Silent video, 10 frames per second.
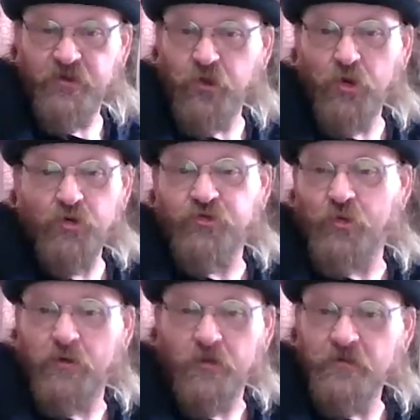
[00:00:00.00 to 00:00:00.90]

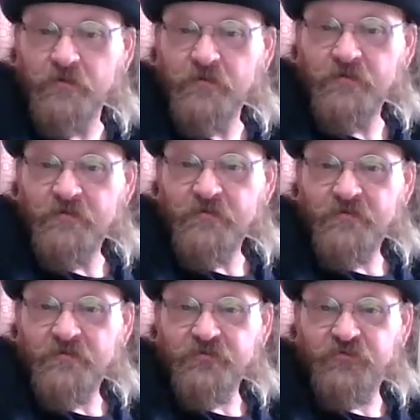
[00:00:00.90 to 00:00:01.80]
neutral,
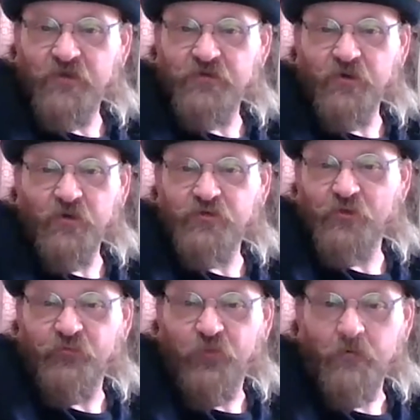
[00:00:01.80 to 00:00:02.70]
gender
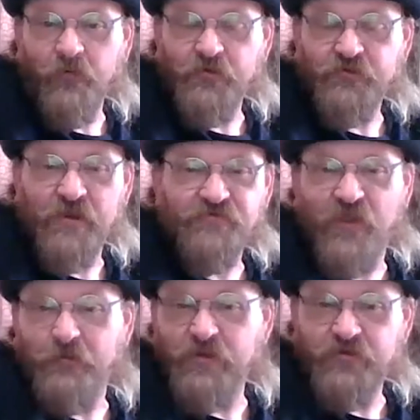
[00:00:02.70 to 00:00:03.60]
neutral form of address.
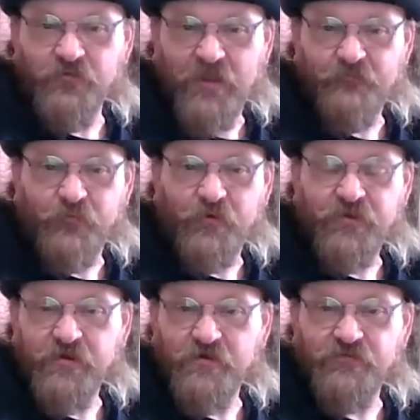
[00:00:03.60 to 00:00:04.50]
I've been doing that for
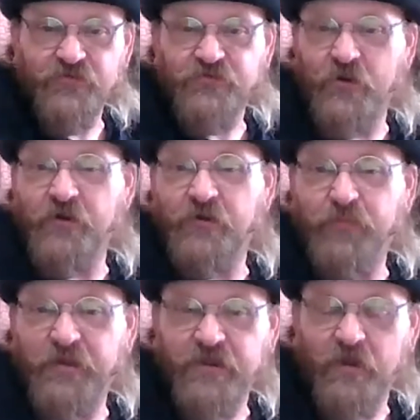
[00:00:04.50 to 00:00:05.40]
years. It's starting to
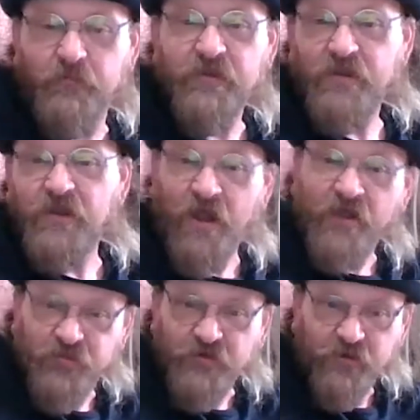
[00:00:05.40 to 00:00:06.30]
pick up.
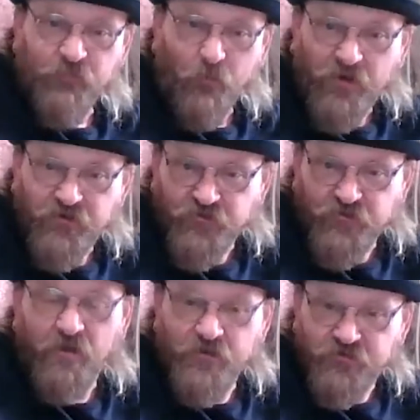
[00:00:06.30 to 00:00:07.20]
I think everybody should
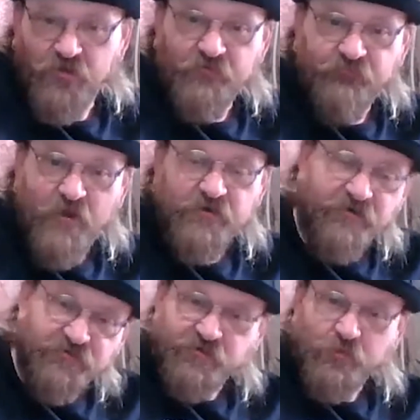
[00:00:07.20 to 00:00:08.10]
call each other
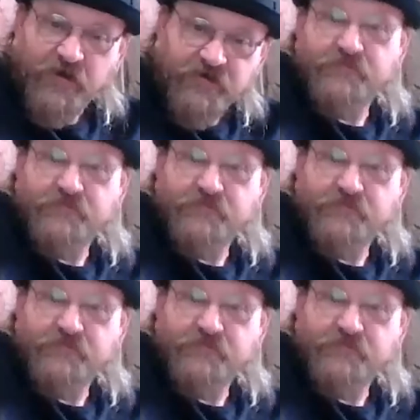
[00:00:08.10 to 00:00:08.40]
fucker. It's great.